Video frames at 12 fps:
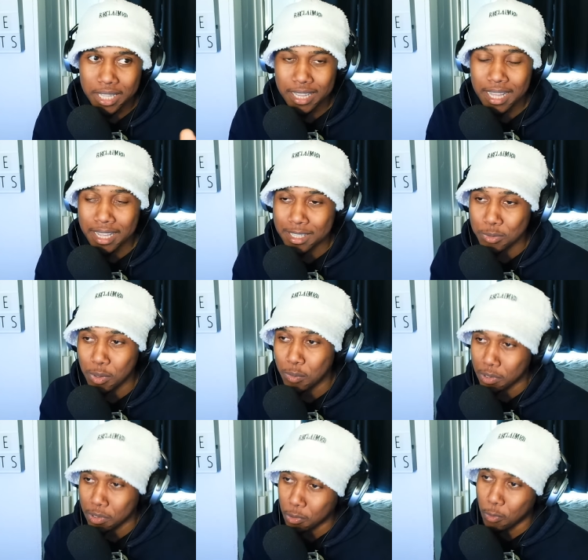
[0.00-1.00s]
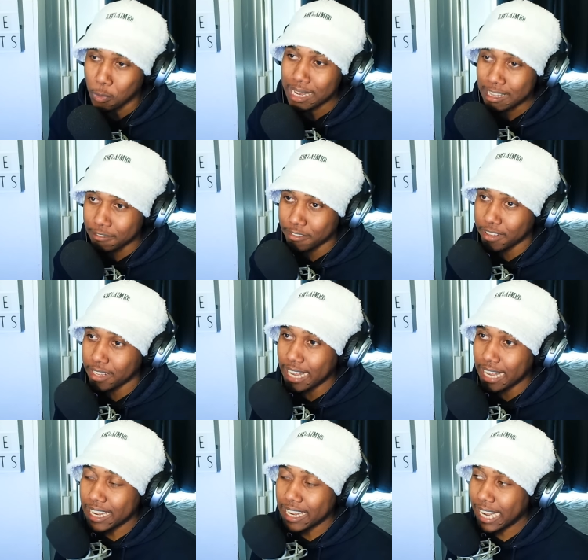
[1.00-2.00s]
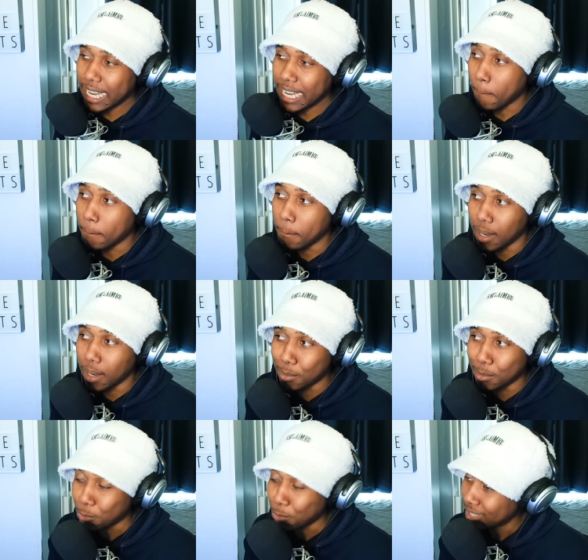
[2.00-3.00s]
That is what we call living in a bubble.